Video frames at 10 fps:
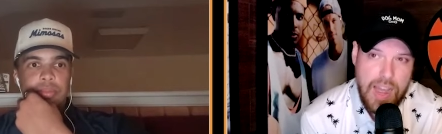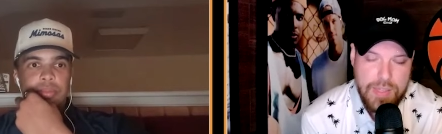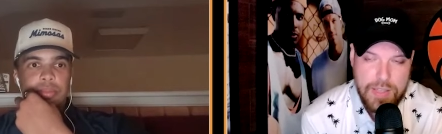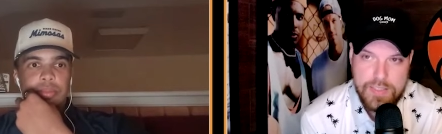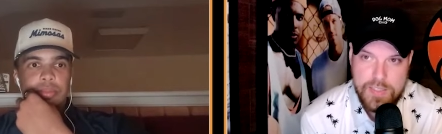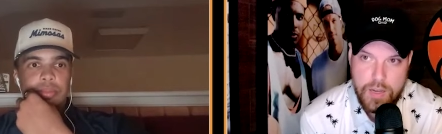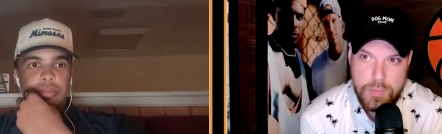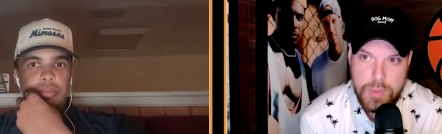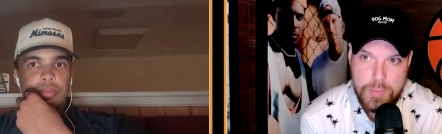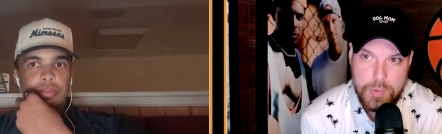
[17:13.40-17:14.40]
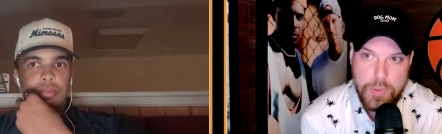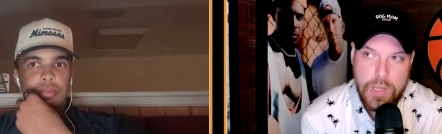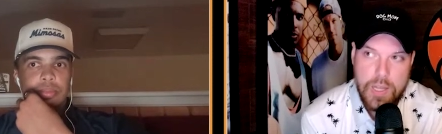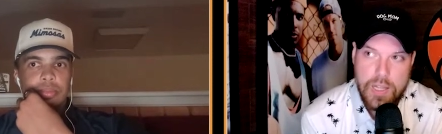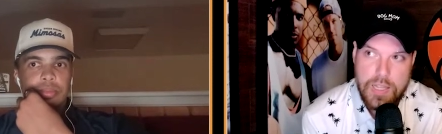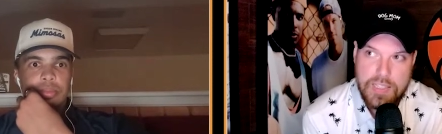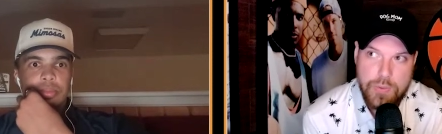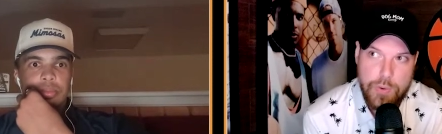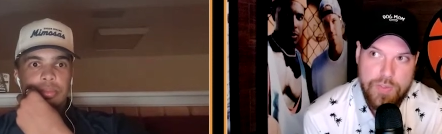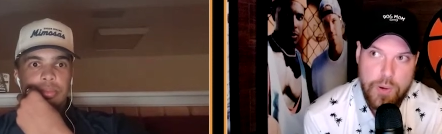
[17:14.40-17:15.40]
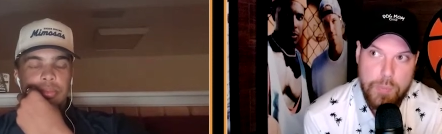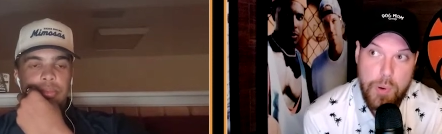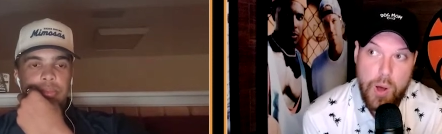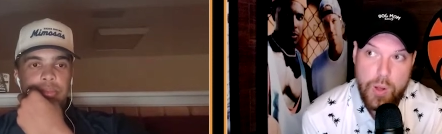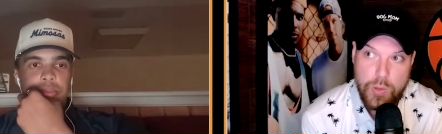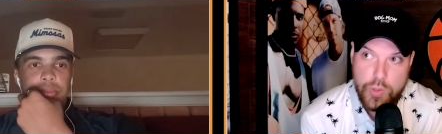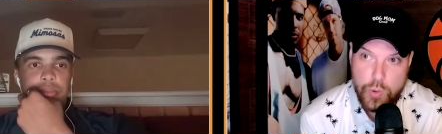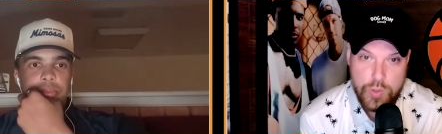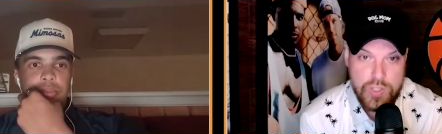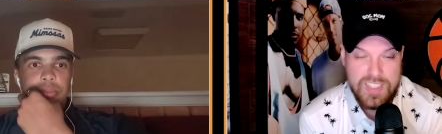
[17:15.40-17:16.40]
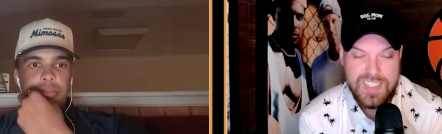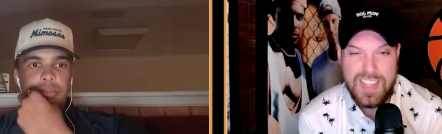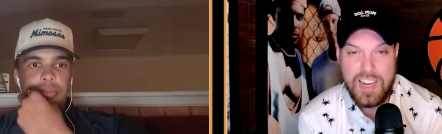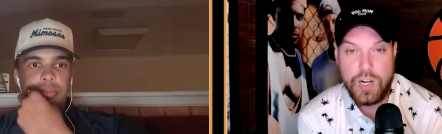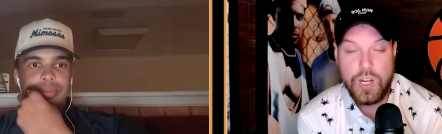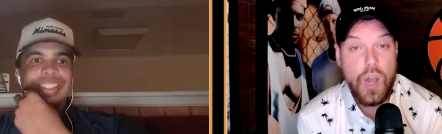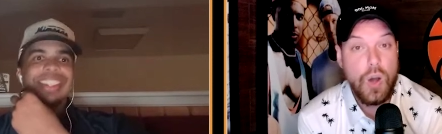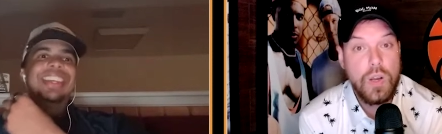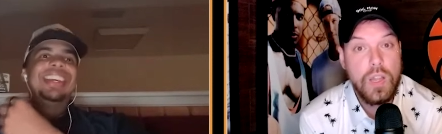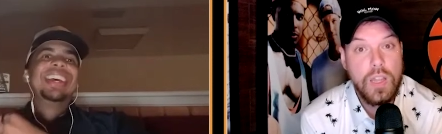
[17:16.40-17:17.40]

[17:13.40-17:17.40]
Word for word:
Speaker 1: I think it's young people like to refer to Paul George as their goat.